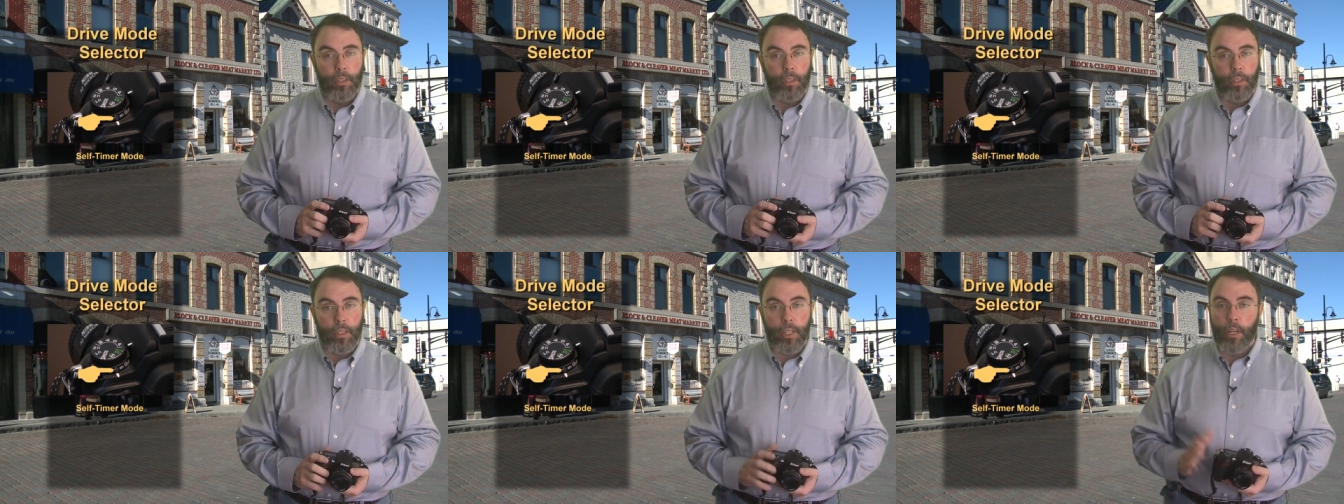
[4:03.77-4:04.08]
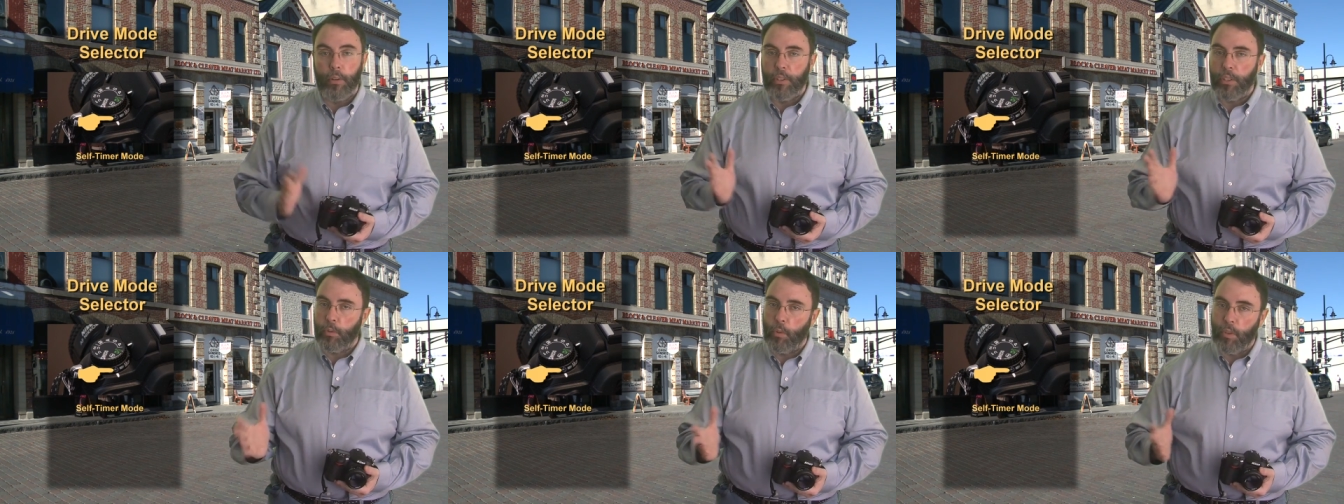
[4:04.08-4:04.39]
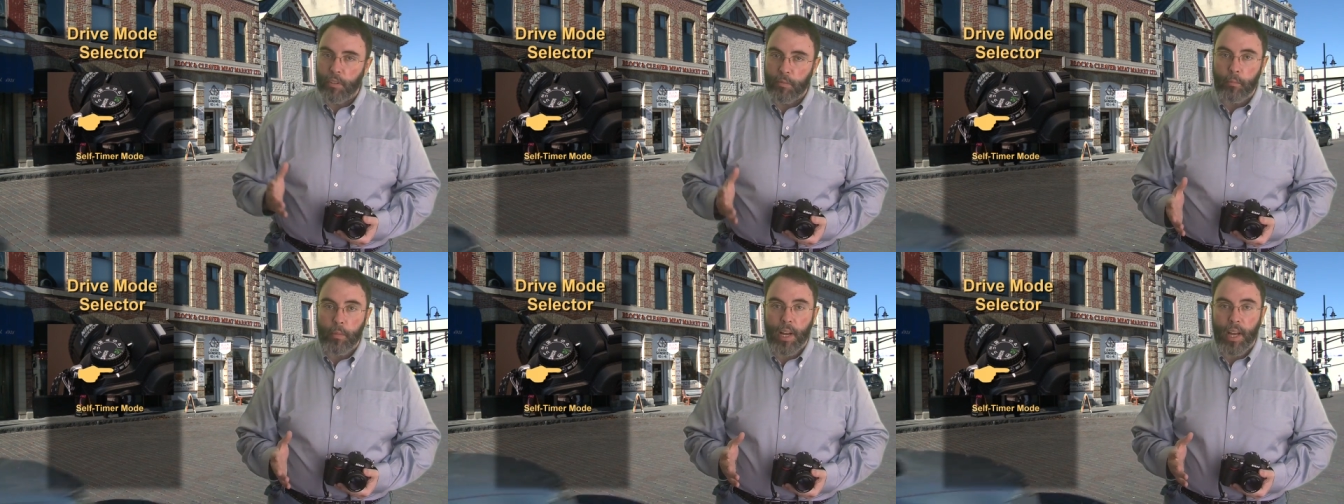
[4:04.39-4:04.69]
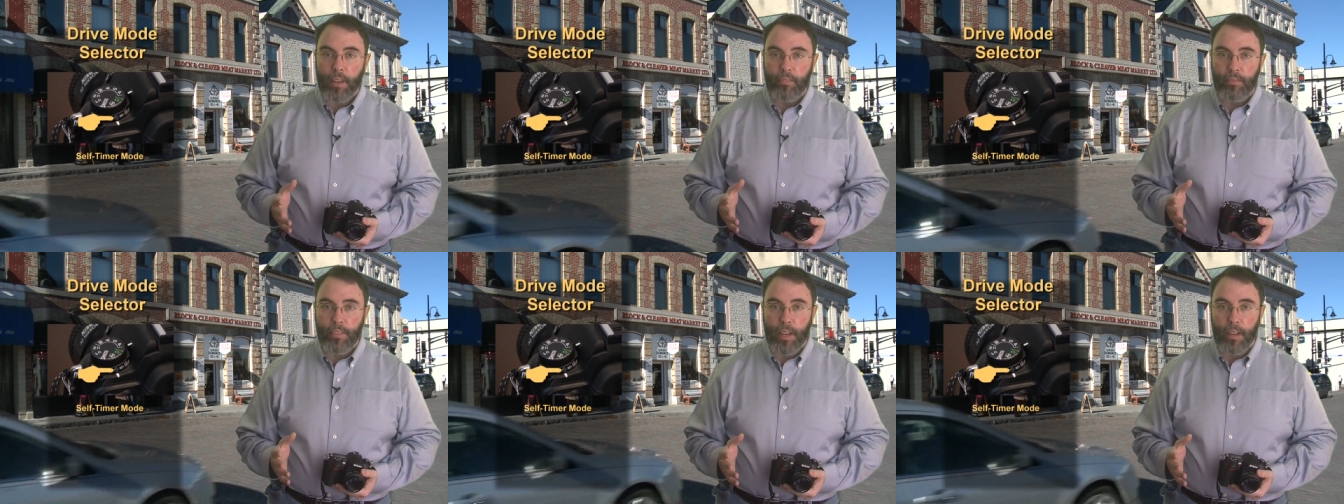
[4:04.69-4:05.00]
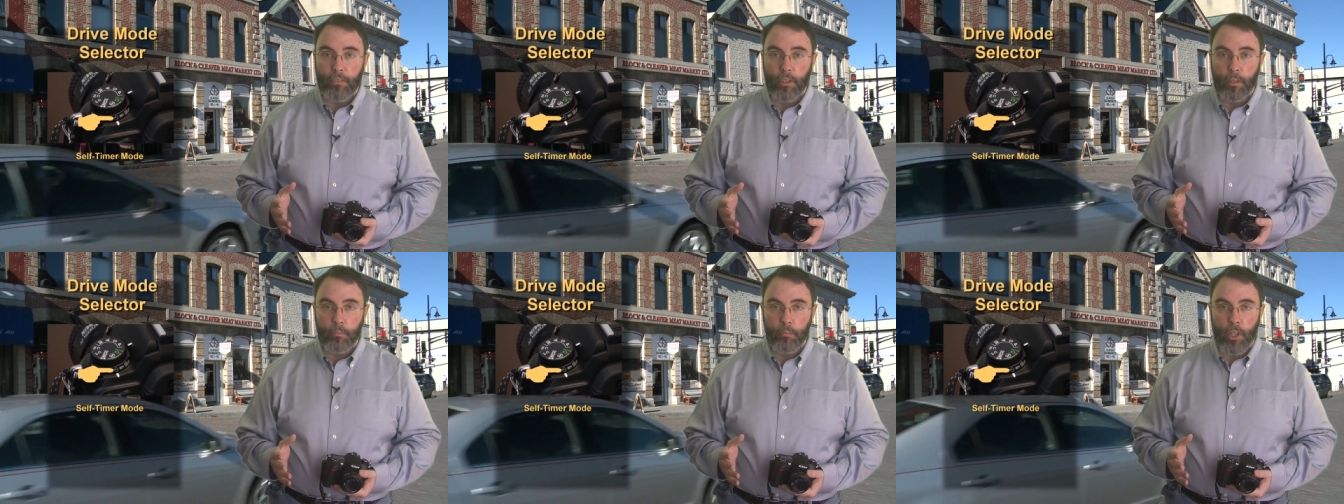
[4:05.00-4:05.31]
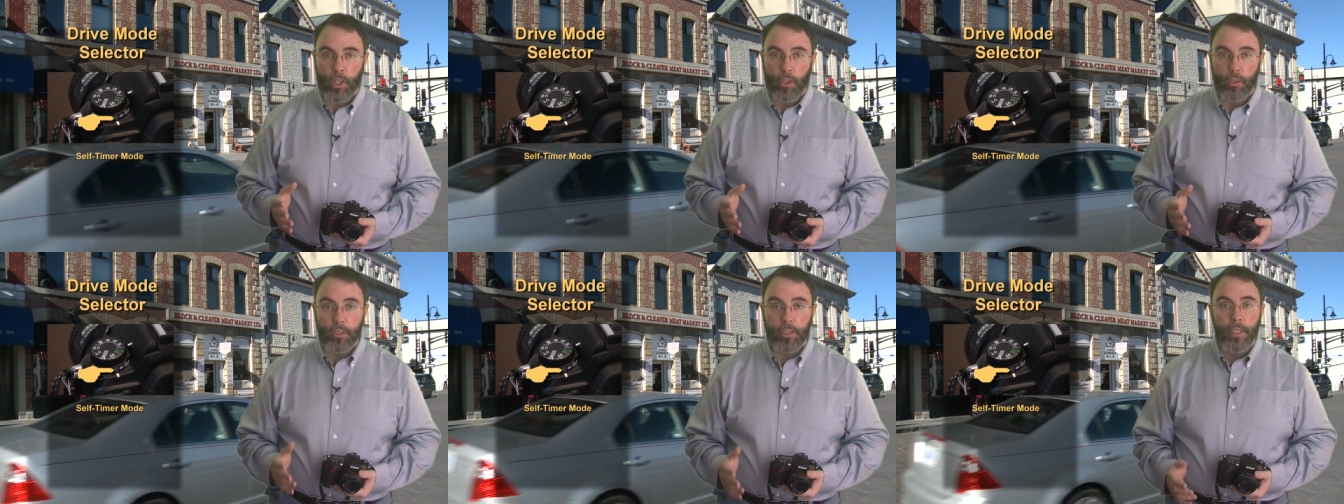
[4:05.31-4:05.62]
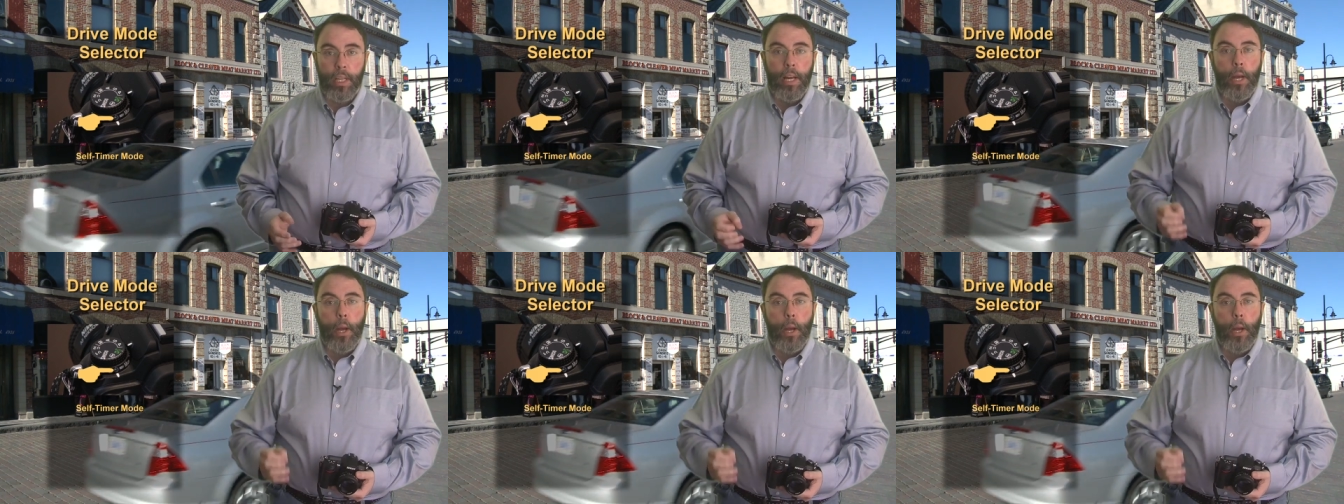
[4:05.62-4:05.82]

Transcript: Now it's one of my favorite modes